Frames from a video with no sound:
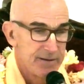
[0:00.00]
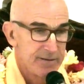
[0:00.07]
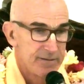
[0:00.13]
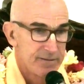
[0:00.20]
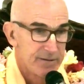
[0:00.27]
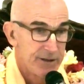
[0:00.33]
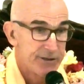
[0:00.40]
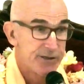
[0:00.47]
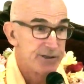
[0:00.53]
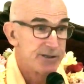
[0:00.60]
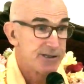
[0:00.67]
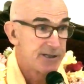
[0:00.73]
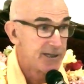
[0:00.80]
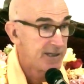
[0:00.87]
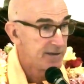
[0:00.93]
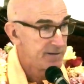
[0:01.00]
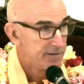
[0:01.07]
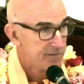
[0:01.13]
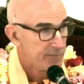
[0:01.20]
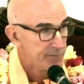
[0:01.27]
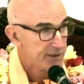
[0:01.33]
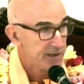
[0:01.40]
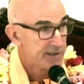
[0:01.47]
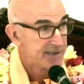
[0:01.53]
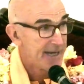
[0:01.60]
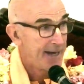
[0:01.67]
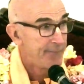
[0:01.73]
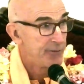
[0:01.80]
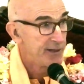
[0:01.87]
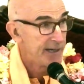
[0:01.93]
lust is sitting, so much
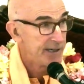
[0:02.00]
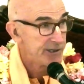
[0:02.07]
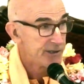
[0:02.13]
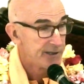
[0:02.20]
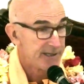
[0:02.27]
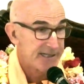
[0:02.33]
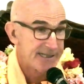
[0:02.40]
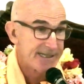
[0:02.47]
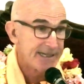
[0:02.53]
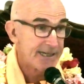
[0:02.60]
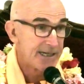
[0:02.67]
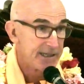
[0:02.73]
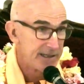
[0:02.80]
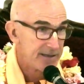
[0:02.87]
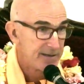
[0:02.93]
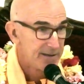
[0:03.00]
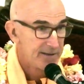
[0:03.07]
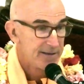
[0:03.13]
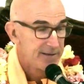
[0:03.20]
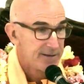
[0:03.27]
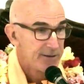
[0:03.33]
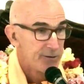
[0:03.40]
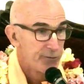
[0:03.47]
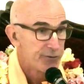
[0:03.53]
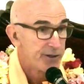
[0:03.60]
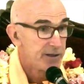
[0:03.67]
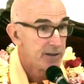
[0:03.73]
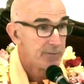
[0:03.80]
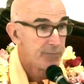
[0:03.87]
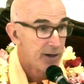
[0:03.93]
contamination is sitting
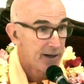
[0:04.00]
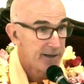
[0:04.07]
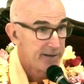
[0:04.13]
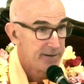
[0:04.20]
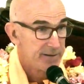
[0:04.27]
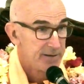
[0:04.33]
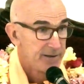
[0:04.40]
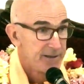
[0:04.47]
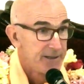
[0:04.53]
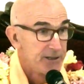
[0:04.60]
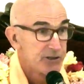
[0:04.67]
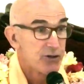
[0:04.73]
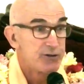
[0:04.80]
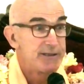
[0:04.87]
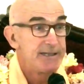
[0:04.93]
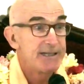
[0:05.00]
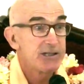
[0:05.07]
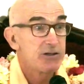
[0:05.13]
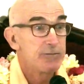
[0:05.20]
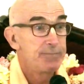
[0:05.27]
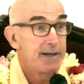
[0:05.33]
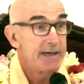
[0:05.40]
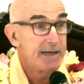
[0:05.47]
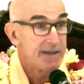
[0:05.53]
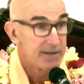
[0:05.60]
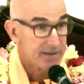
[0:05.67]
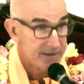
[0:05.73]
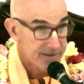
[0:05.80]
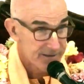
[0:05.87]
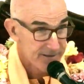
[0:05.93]
within the mind. So
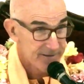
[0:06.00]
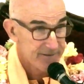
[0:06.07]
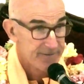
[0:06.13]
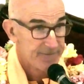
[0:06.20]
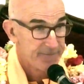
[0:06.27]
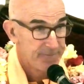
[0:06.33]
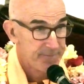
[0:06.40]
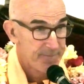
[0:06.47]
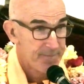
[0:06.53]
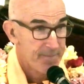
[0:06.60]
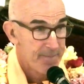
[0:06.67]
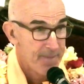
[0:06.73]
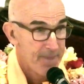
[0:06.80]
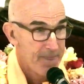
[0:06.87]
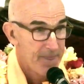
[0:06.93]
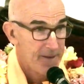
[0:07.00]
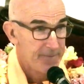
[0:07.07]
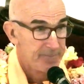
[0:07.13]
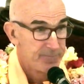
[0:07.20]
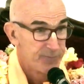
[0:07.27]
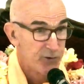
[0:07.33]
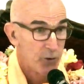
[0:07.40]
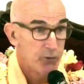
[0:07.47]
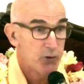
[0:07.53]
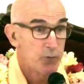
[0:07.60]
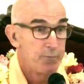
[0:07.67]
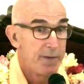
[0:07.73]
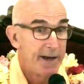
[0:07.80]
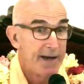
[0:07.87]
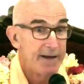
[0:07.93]
disobedience, don't
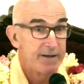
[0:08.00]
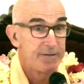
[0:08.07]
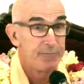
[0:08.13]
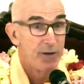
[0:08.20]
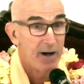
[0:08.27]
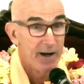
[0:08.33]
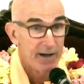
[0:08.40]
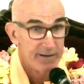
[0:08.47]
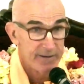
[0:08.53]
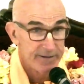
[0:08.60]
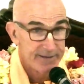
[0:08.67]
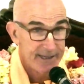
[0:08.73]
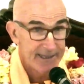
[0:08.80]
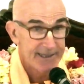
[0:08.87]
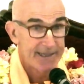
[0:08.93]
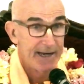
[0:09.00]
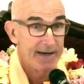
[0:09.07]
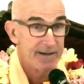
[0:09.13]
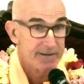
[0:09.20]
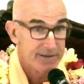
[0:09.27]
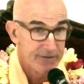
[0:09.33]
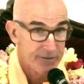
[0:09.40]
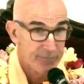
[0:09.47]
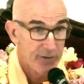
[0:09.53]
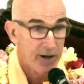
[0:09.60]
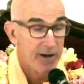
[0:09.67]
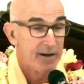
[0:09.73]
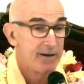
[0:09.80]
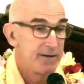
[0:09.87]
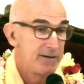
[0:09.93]
obey the mind, the dictates of the
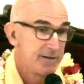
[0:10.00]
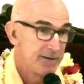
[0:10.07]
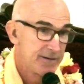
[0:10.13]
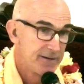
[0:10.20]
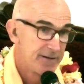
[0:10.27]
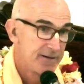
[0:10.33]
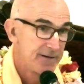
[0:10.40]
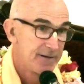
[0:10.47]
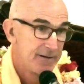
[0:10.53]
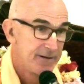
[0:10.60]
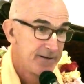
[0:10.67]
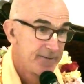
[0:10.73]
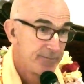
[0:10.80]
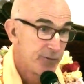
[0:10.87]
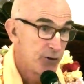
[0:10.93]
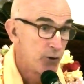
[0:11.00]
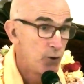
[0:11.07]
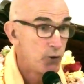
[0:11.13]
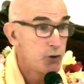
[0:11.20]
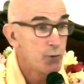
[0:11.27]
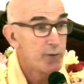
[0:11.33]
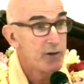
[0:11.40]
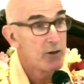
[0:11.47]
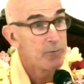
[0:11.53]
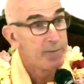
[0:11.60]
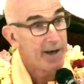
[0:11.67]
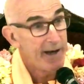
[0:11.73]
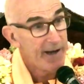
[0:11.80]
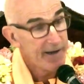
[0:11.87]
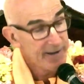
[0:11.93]
mind. But who do we
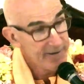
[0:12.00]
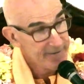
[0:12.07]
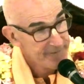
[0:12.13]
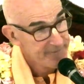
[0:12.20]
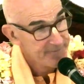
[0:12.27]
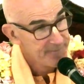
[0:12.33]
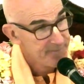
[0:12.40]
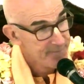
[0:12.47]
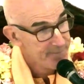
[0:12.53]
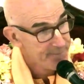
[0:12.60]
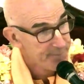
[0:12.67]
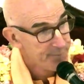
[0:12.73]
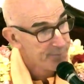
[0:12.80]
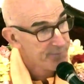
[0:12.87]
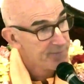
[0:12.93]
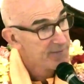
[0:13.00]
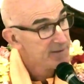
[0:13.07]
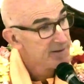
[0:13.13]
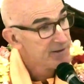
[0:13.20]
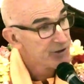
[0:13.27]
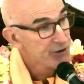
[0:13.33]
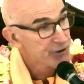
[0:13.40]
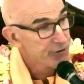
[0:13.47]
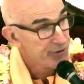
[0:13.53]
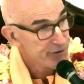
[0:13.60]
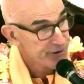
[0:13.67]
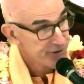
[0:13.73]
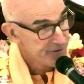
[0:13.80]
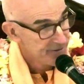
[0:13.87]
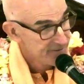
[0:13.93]
obey? Krishna.